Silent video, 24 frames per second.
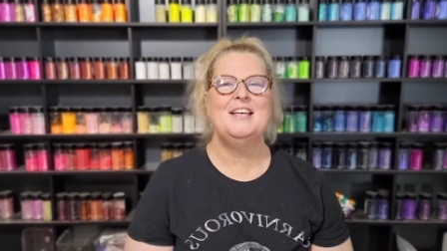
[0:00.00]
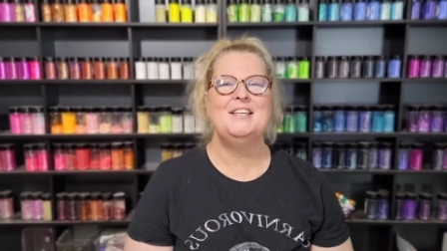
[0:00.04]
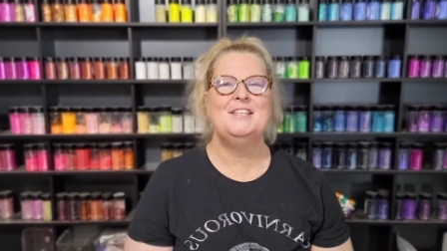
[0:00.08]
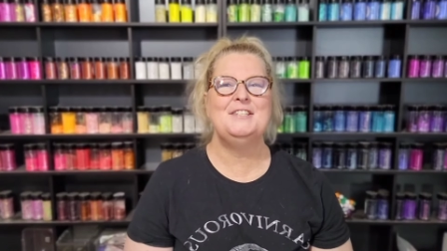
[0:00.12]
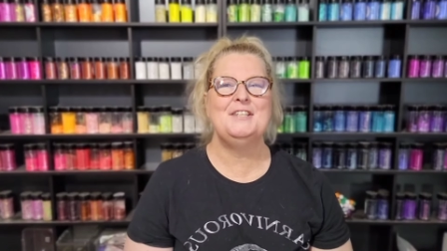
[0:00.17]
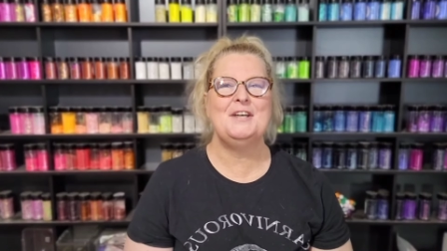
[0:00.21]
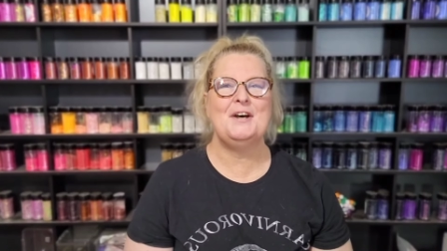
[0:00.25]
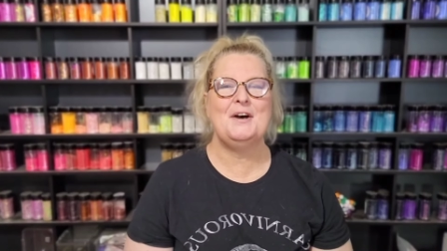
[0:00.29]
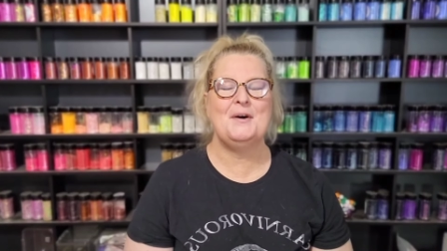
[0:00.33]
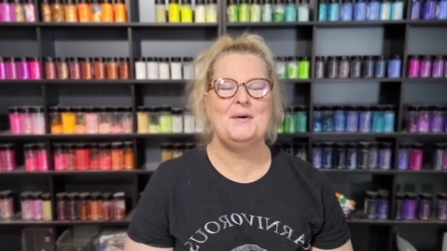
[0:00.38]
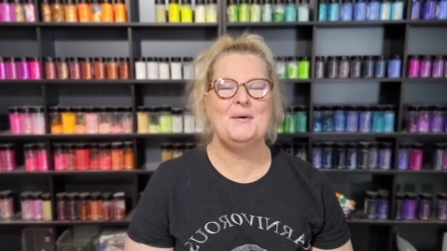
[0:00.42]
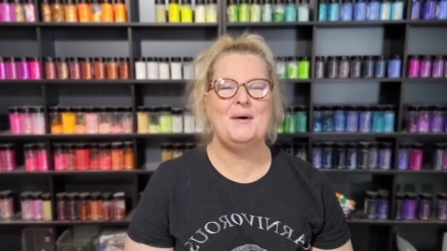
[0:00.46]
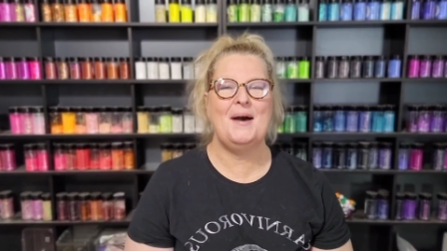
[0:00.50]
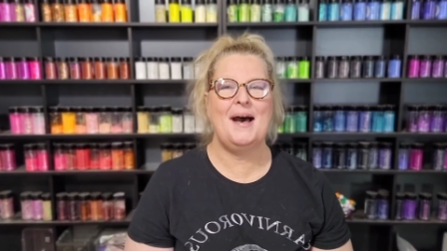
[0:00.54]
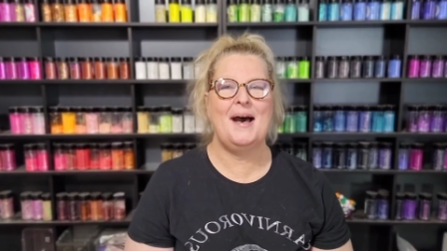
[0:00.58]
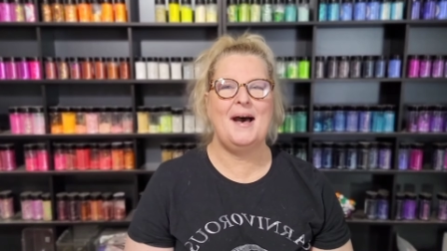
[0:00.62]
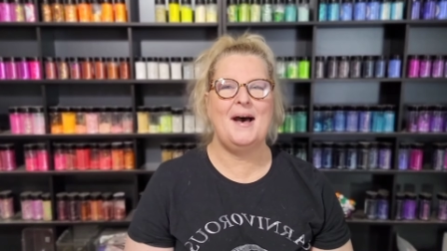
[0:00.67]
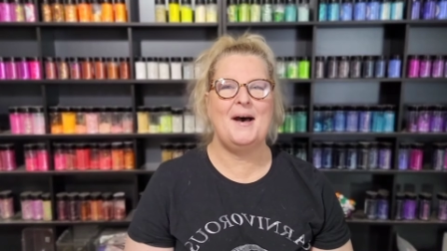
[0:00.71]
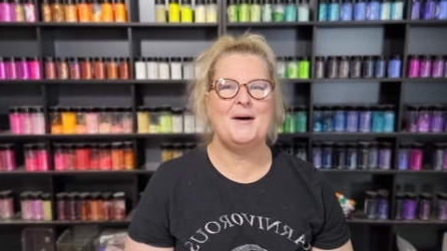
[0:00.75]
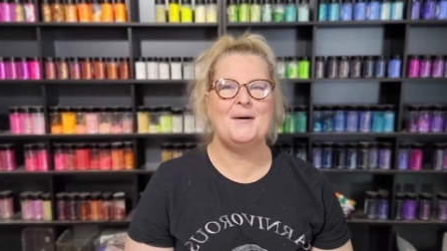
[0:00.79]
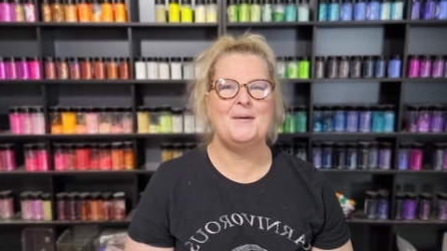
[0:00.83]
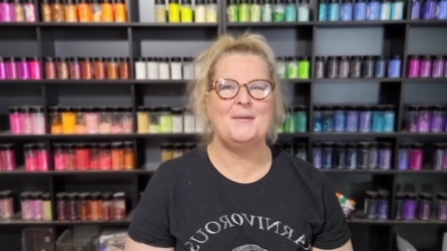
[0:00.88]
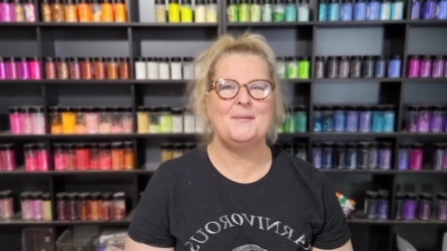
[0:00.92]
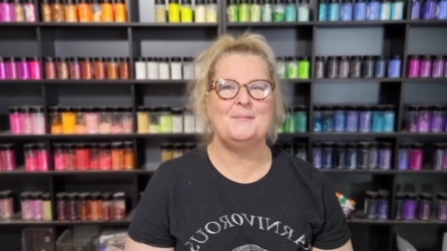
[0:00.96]
So,
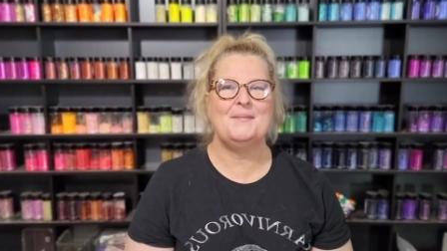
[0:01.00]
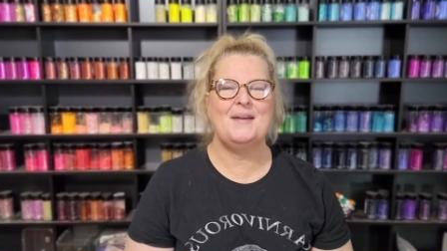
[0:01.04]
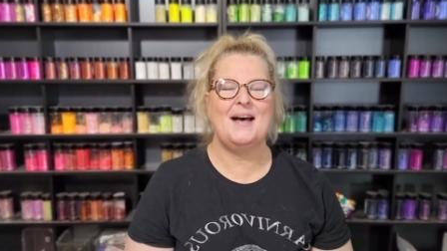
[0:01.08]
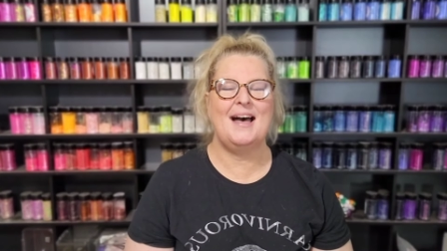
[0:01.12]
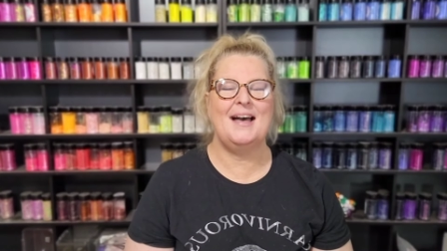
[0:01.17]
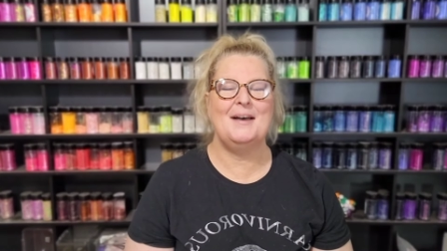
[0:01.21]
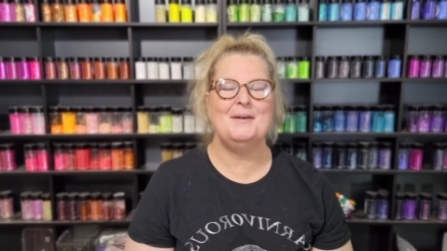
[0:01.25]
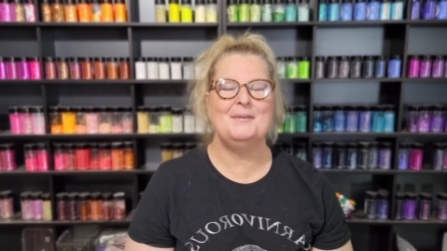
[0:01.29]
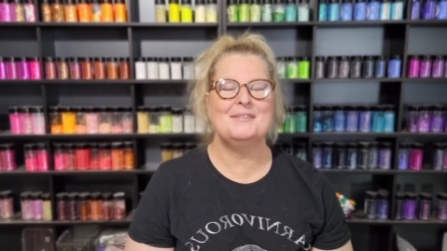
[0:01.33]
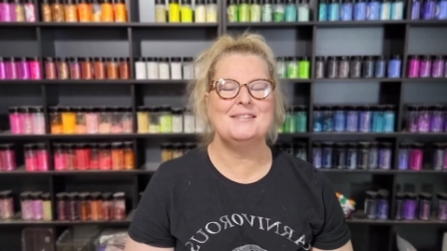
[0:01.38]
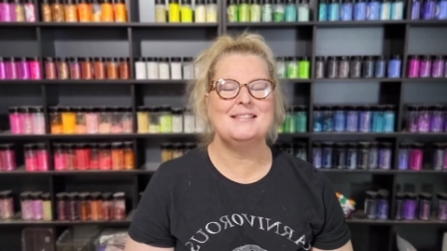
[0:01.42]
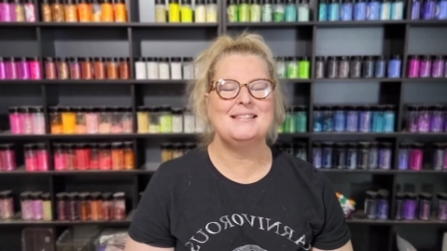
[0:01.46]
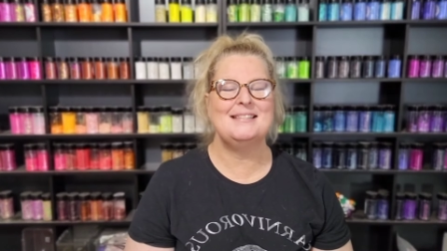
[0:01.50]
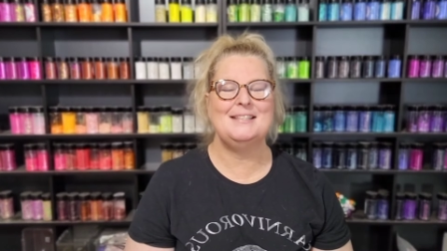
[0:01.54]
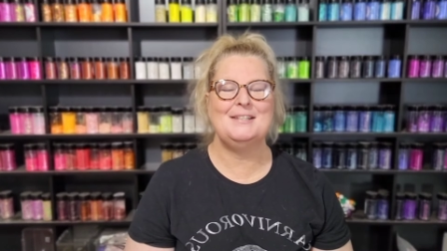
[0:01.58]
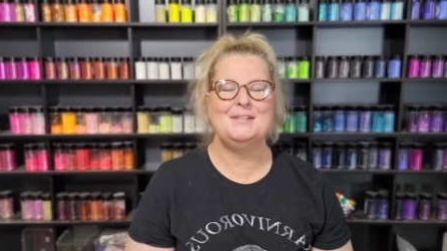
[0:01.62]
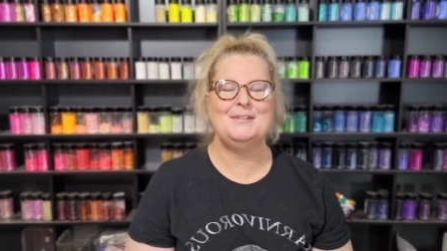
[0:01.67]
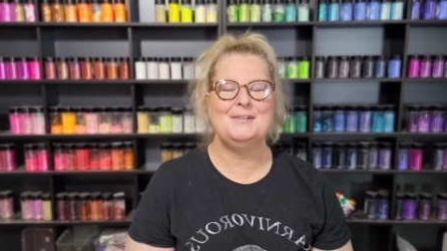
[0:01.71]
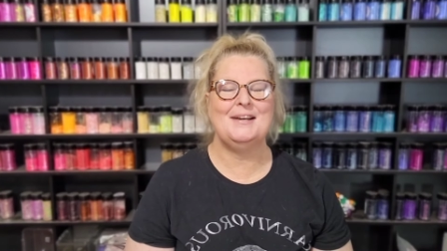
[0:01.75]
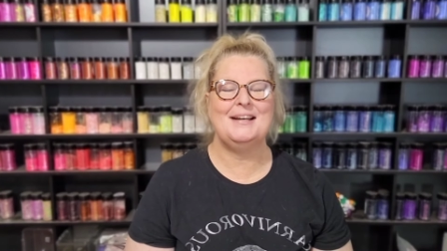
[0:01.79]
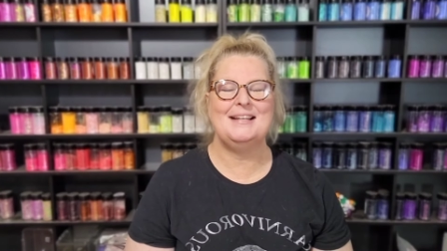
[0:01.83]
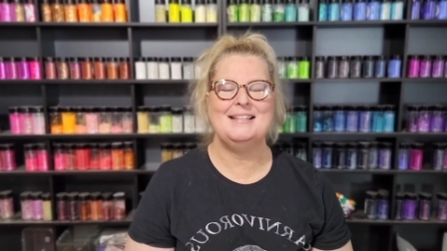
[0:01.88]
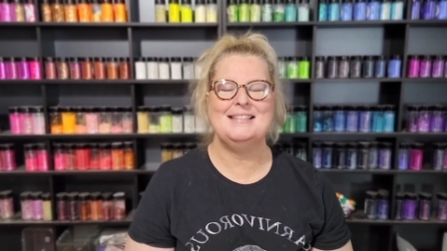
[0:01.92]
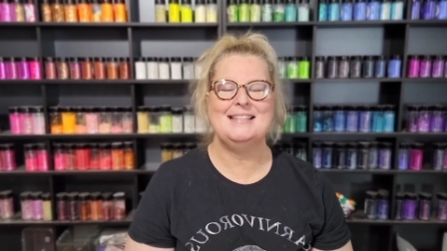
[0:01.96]
I will see
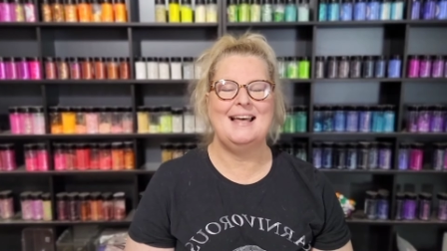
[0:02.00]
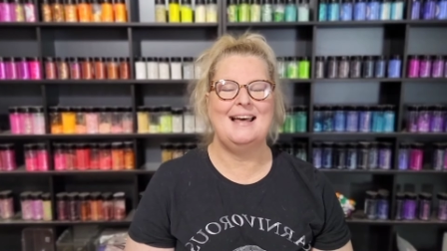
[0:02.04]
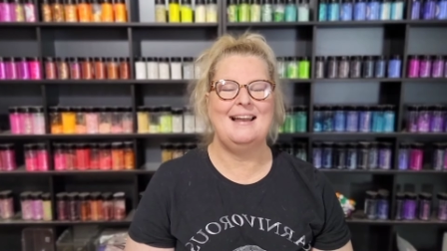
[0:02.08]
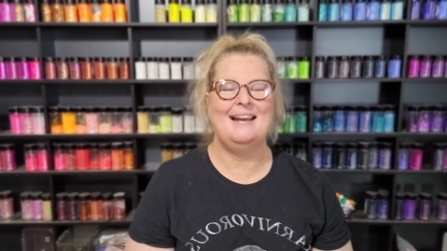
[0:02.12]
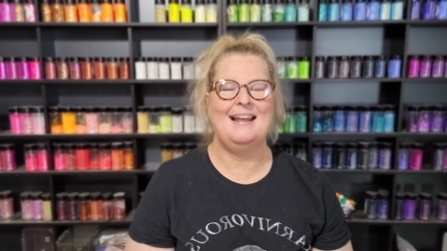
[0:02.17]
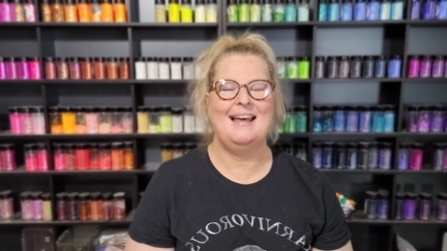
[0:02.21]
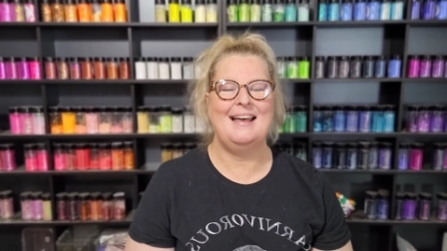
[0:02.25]
you guys then,